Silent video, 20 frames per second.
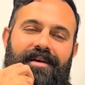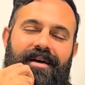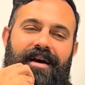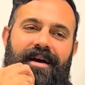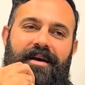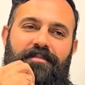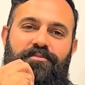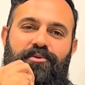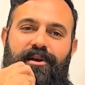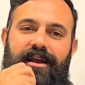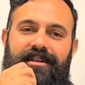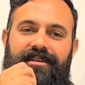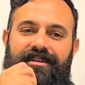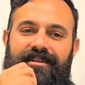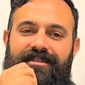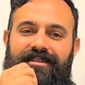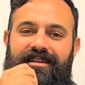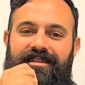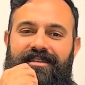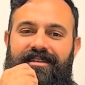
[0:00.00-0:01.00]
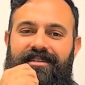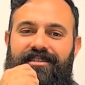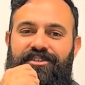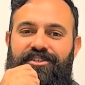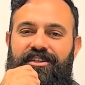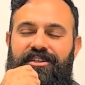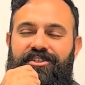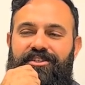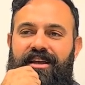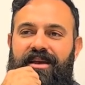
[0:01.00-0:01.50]
uh, apprentice at this
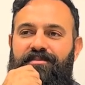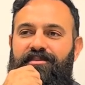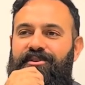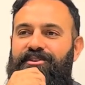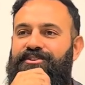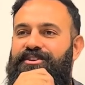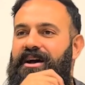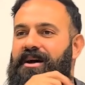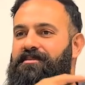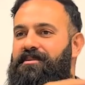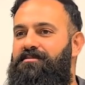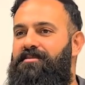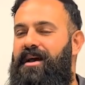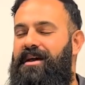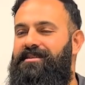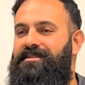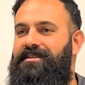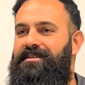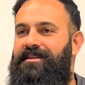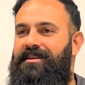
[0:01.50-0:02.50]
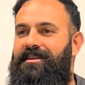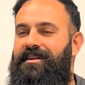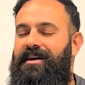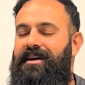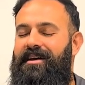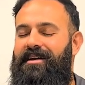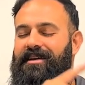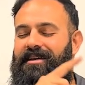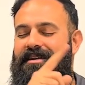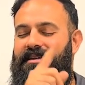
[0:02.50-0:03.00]
sheet shaping shop in Pasadena,
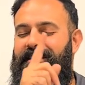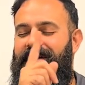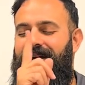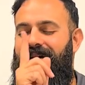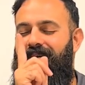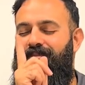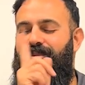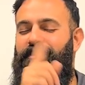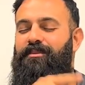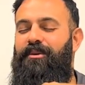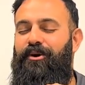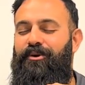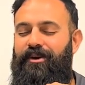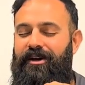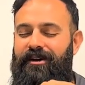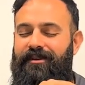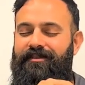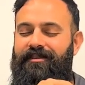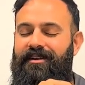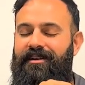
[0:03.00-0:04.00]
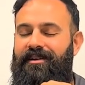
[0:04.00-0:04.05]
uh, in uh, Pomona.